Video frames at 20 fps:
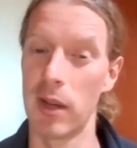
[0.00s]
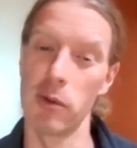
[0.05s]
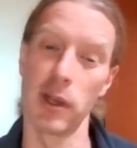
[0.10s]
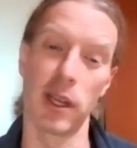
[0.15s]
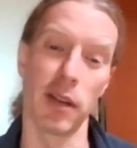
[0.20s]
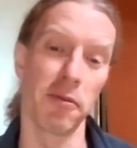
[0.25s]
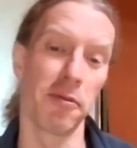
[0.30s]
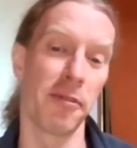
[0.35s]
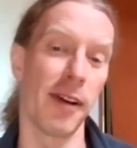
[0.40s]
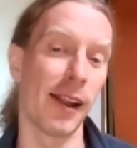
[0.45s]
We
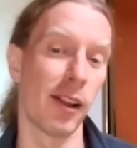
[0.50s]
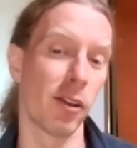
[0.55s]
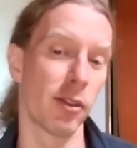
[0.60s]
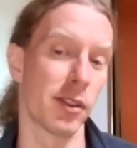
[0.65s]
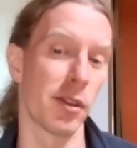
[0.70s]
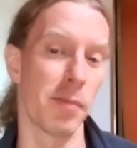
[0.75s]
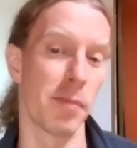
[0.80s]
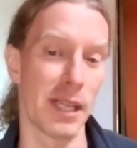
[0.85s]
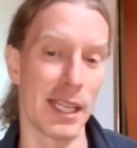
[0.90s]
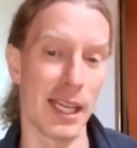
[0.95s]
can follow
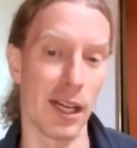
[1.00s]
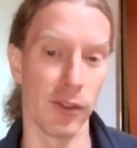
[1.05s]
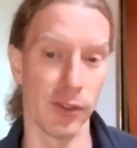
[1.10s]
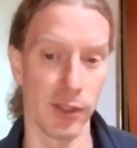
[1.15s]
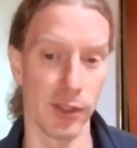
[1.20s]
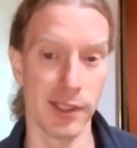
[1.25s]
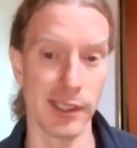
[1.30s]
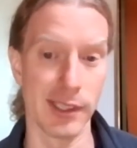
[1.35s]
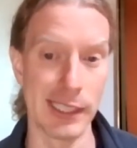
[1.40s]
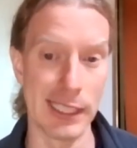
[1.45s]
somebody
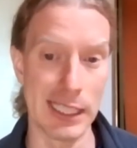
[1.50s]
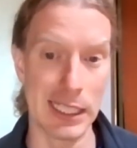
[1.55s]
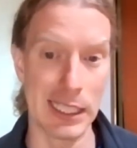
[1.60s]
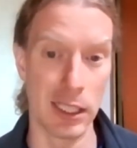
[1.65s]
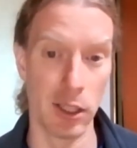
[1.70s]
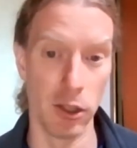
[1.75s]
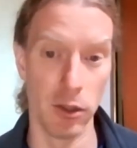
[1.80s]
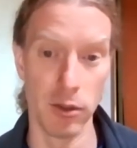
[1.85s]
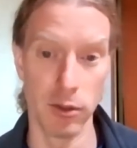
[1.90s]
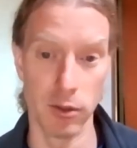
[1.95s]
else's
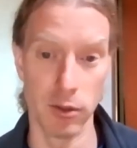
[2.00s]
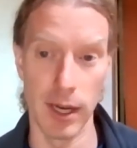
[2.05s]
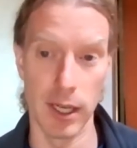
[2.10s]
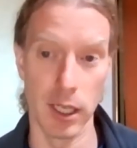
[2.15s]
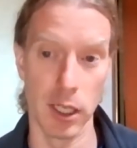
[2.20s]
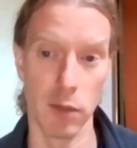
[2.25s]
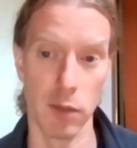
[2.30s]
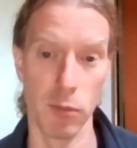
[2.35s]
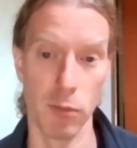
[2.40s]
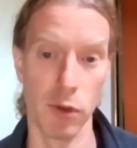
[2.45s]
lead who's ready
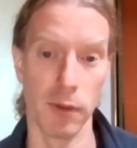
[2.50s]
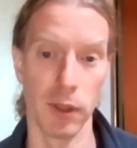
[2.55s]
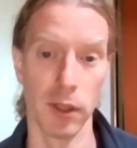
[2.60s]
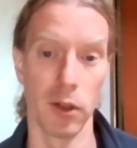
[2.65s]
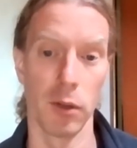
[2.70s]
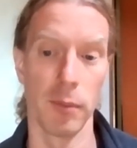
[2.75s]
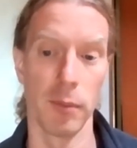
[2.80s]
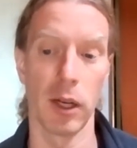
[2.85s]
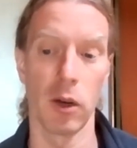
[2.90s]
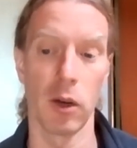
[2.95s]
to move a
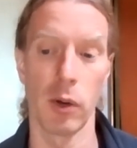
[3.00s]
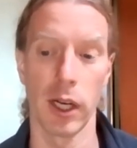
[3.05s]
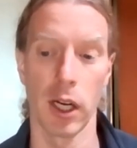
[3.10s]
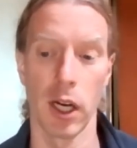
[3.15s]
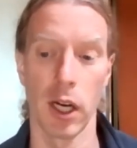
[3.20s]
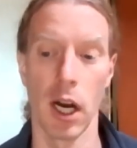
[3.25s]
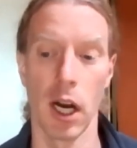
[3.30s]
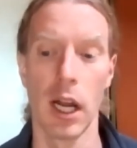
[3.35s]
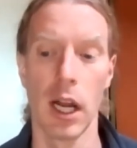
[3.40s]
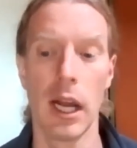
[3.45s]
little bit
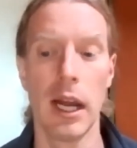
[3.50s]
quicker.